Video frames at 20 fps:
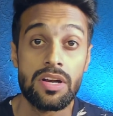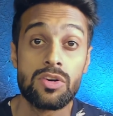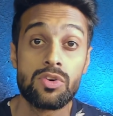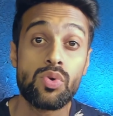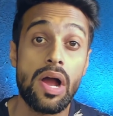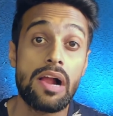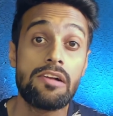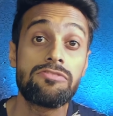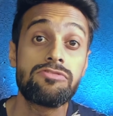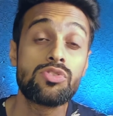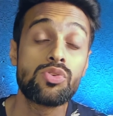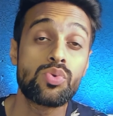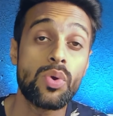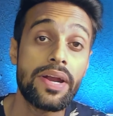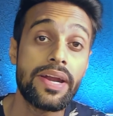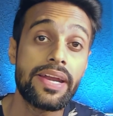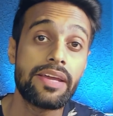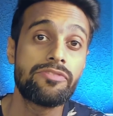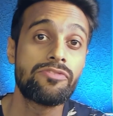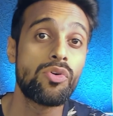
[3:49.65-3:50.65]
12 to
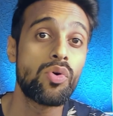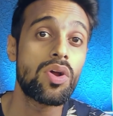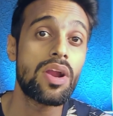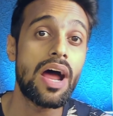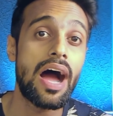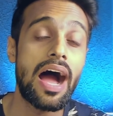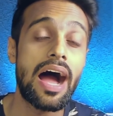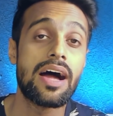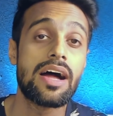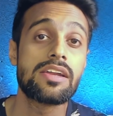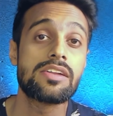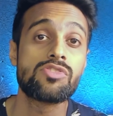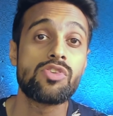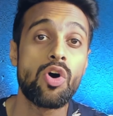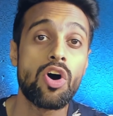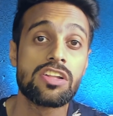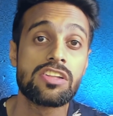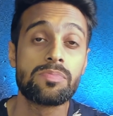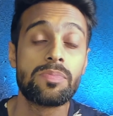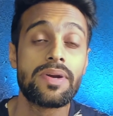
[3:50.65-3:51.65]
24 hours
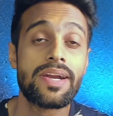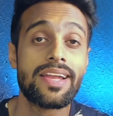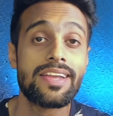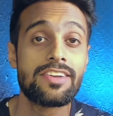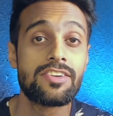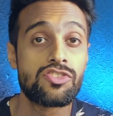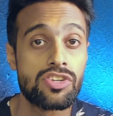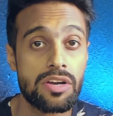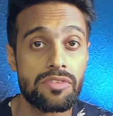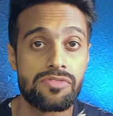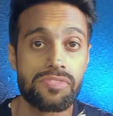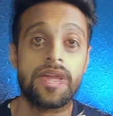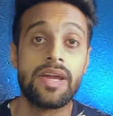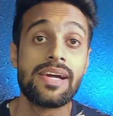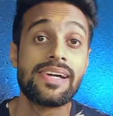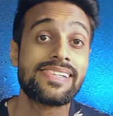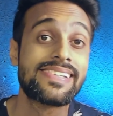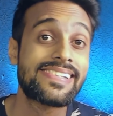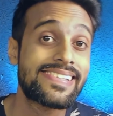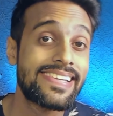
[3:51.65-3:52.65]
hospital shifts,
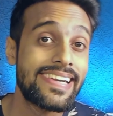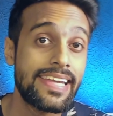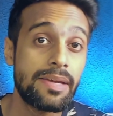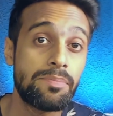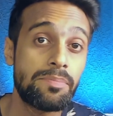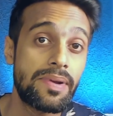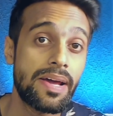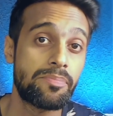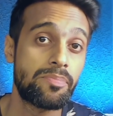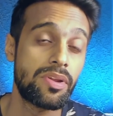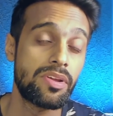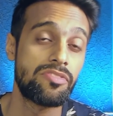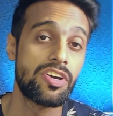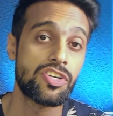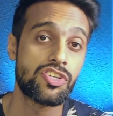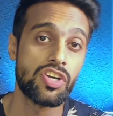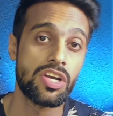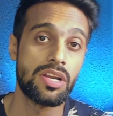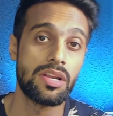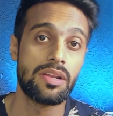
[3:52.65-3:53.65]
sleep
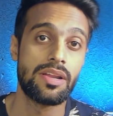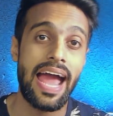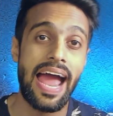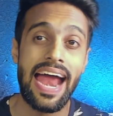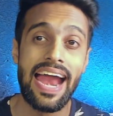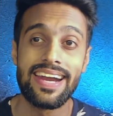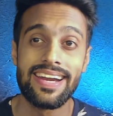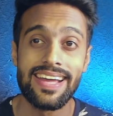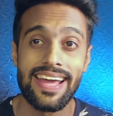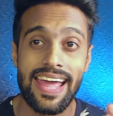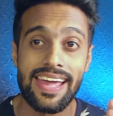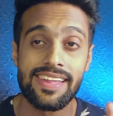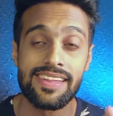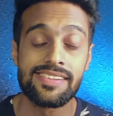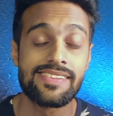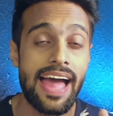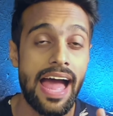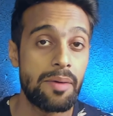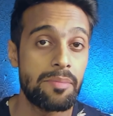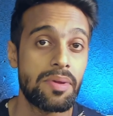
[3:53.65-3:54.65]
deprivation, and
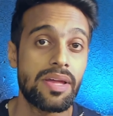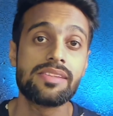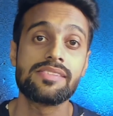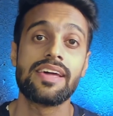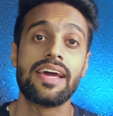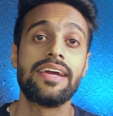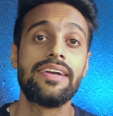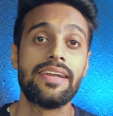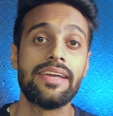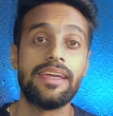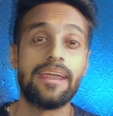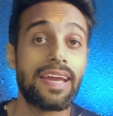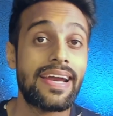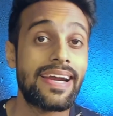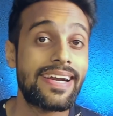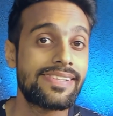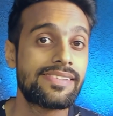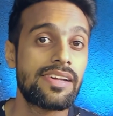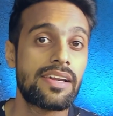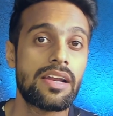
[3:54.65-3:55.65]
exam anxiety,
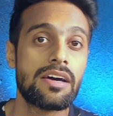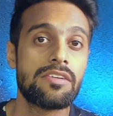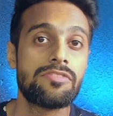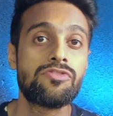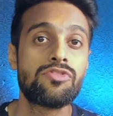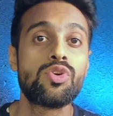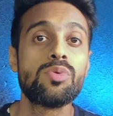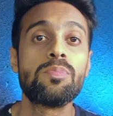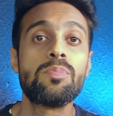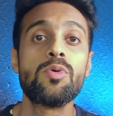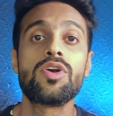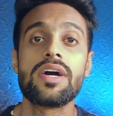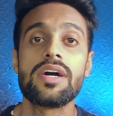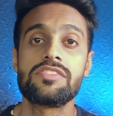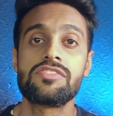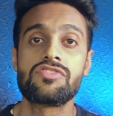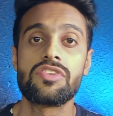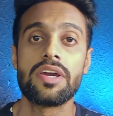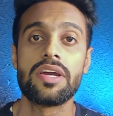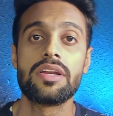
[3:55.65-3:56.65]
it is enough to put a
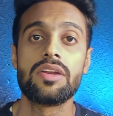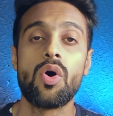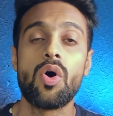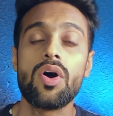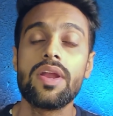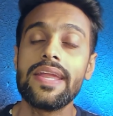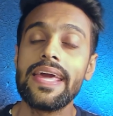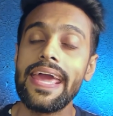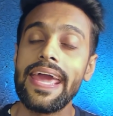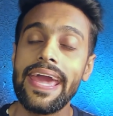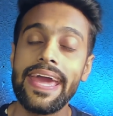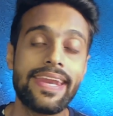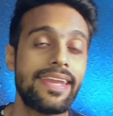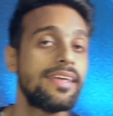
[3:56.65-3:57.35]
strain on any